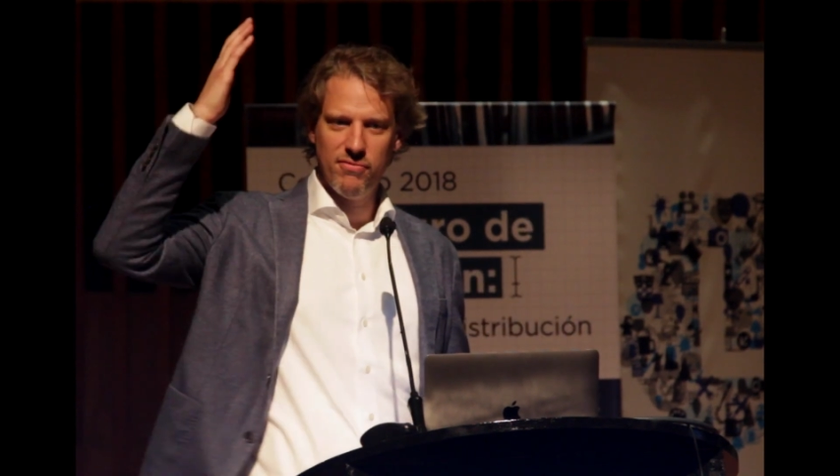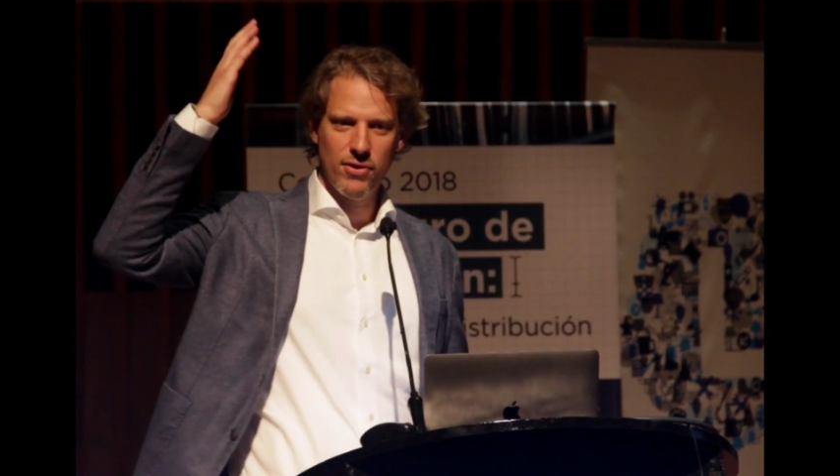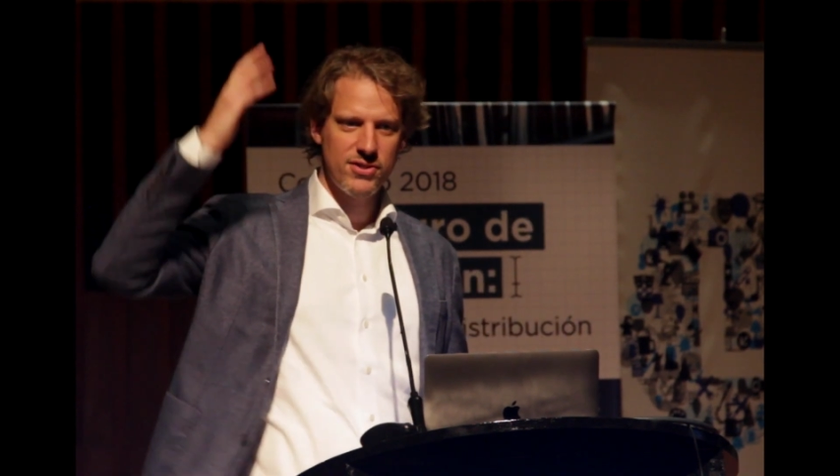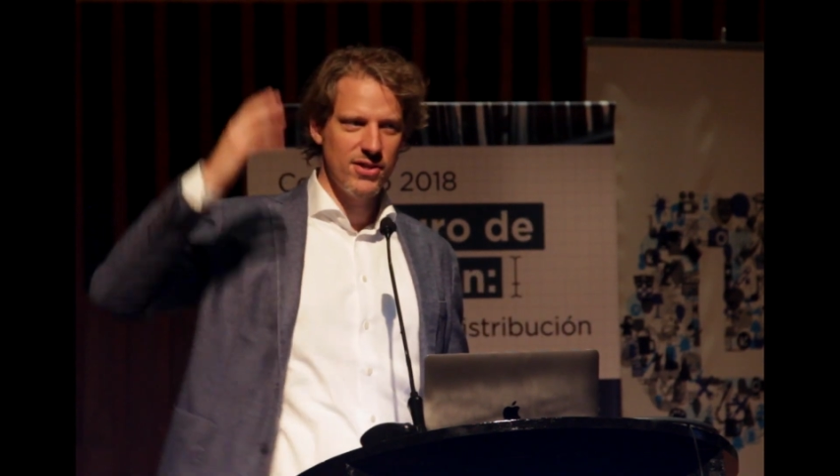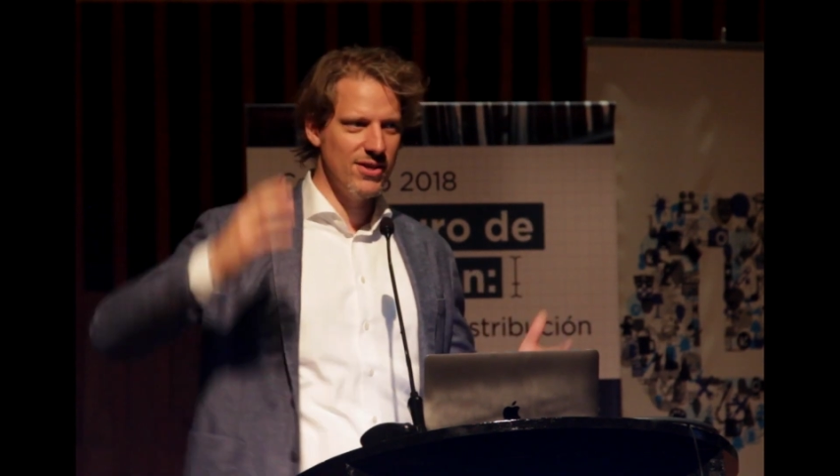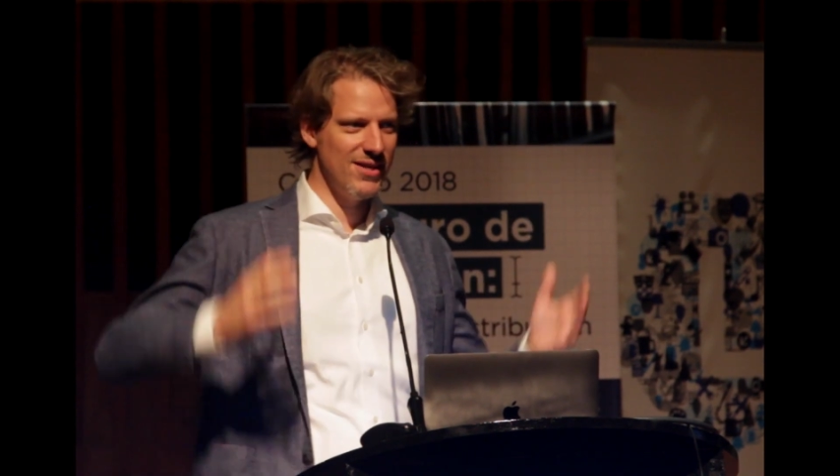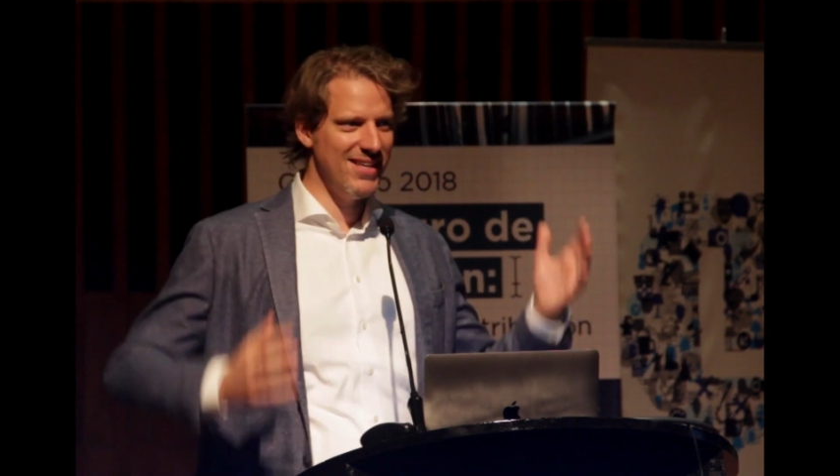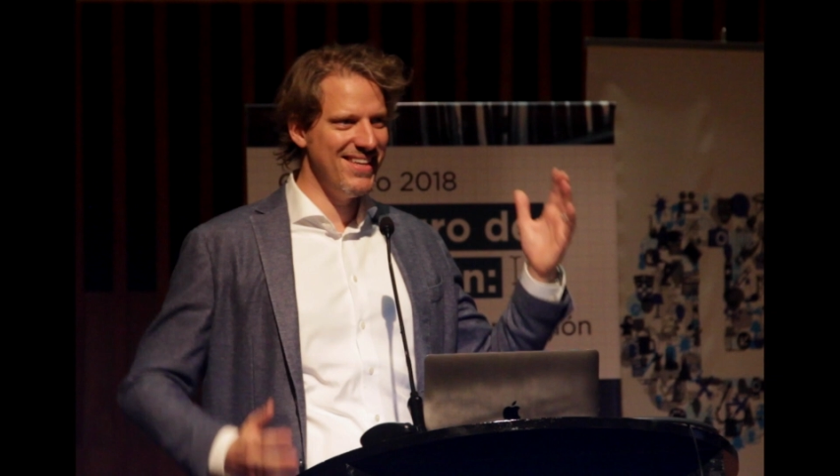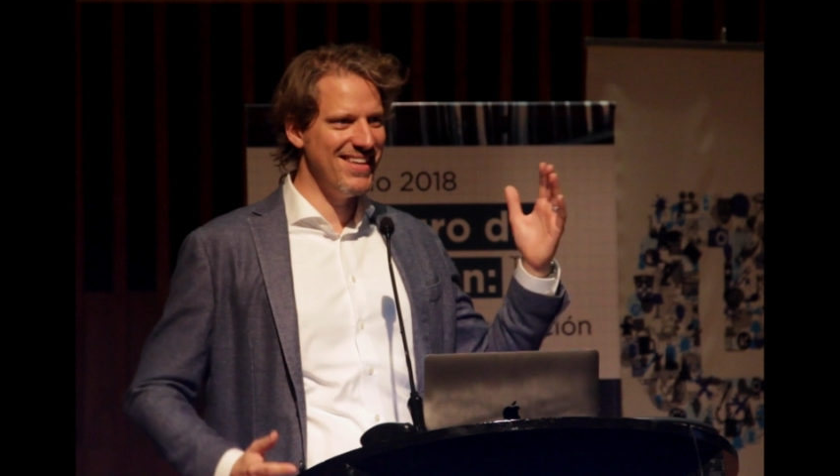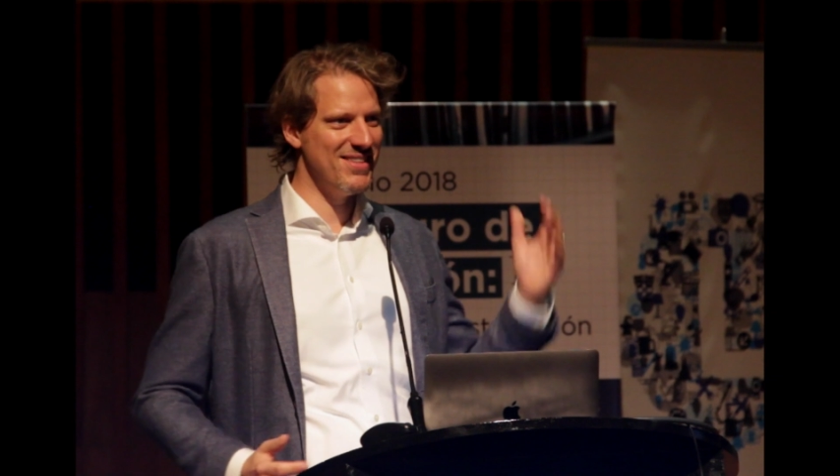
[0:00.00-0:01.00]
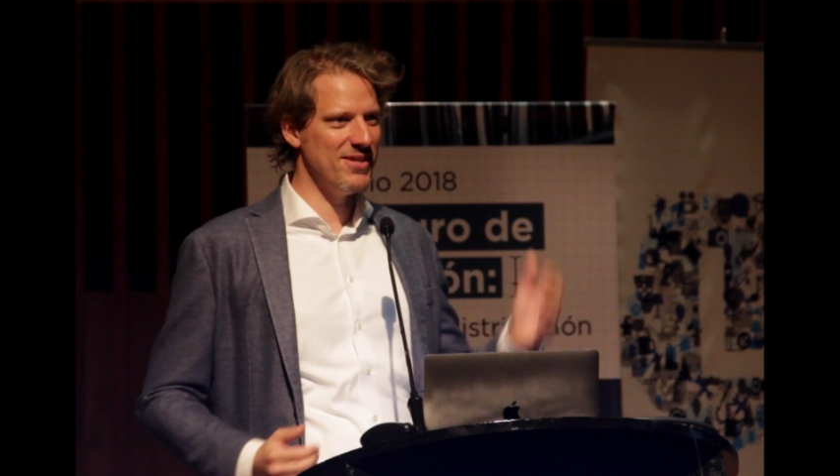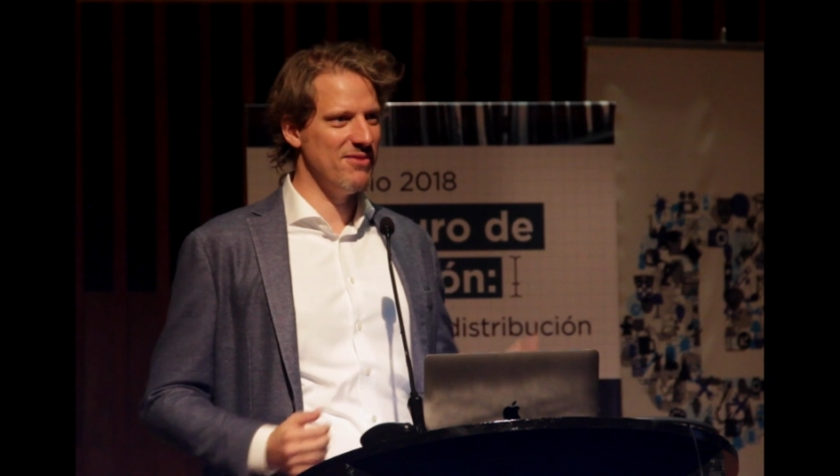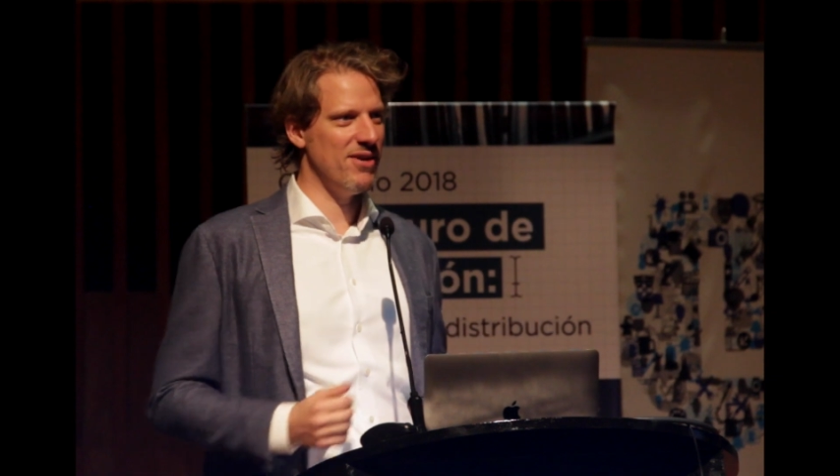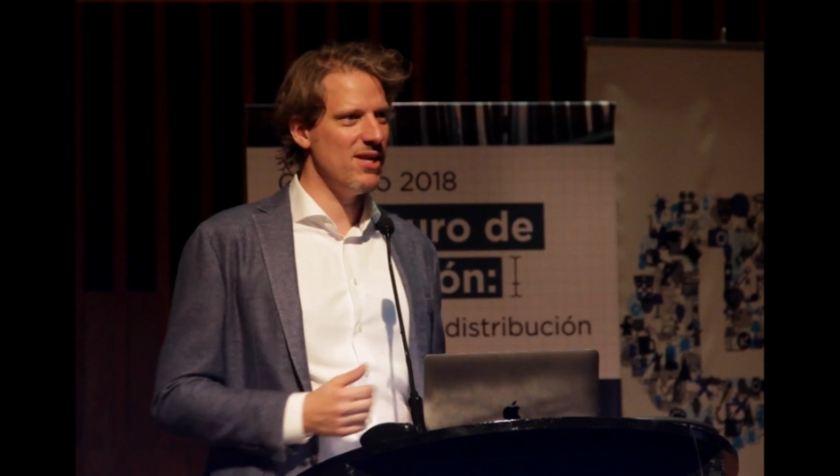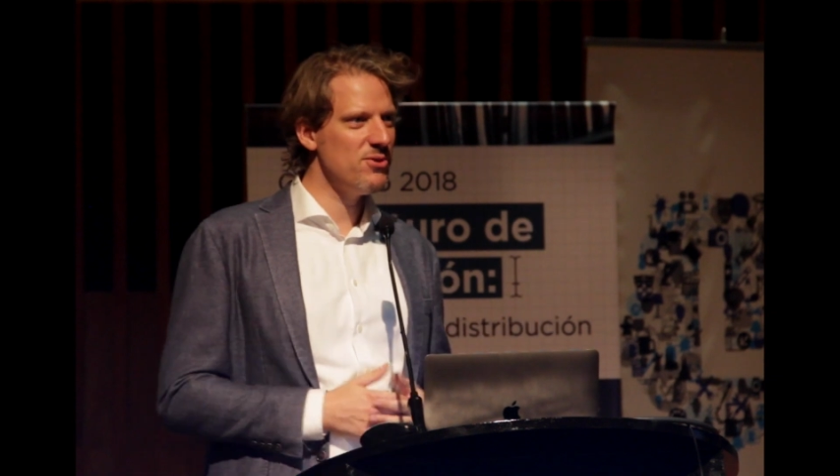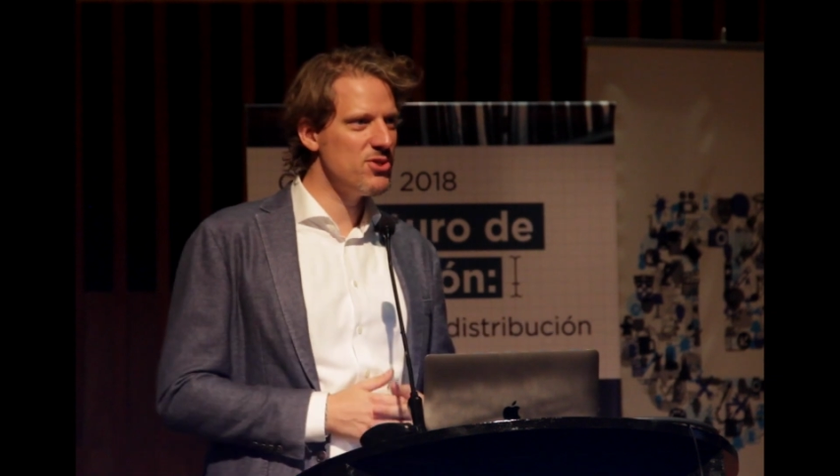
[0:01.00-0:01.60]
vertically in the value